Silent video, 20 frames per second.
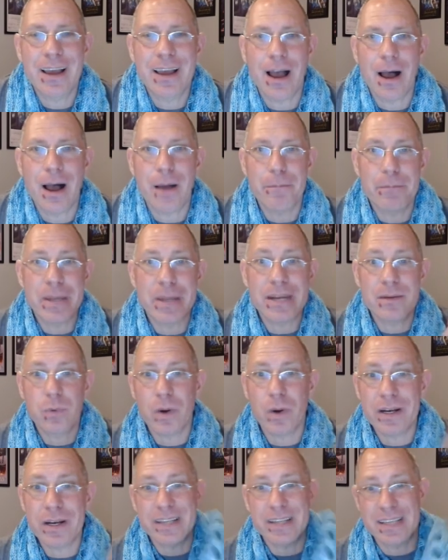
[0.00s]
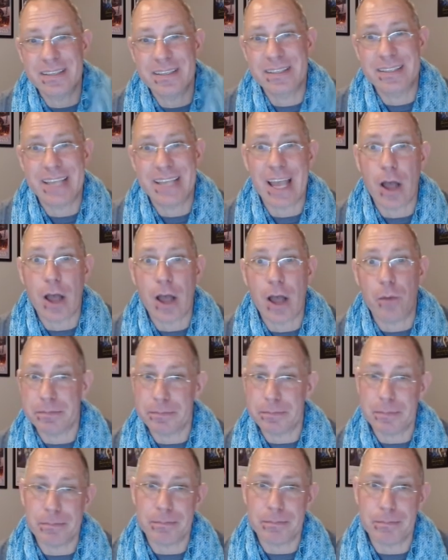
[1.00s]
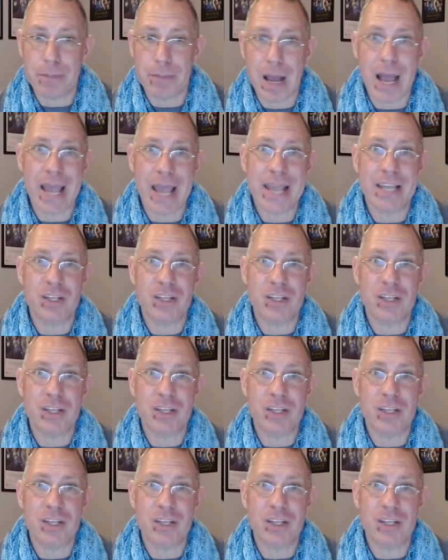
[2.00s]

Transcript: um, but it, what it does is it helps my